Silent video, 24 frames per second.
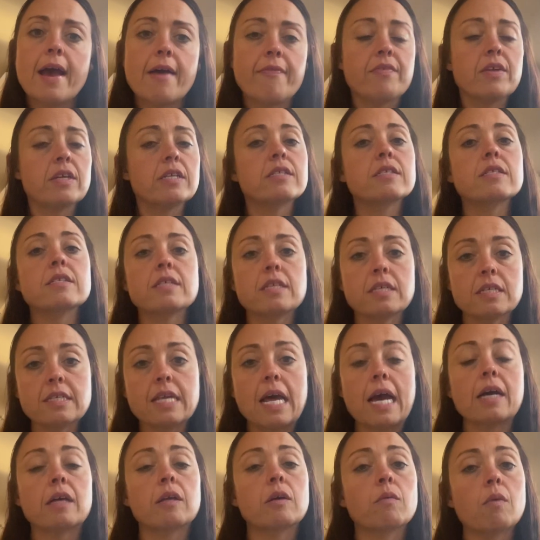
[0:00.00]
and this is
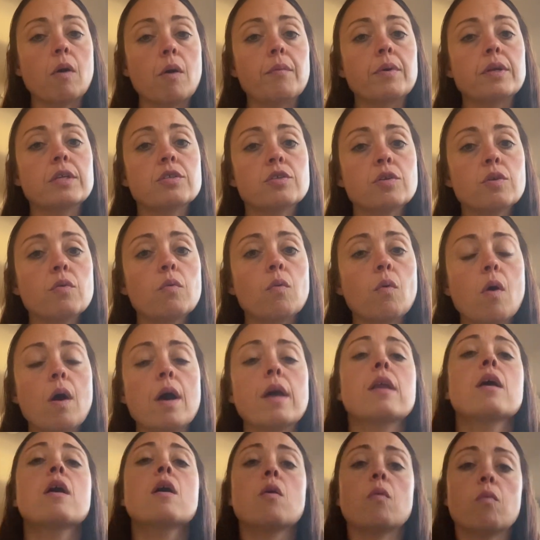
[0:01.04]
exactly what we do
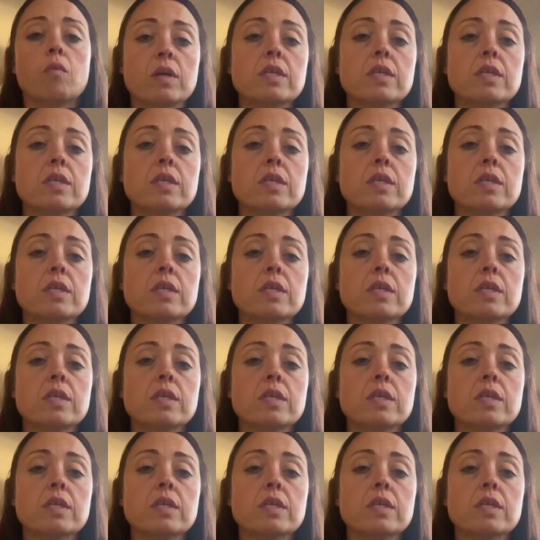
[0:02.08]
want,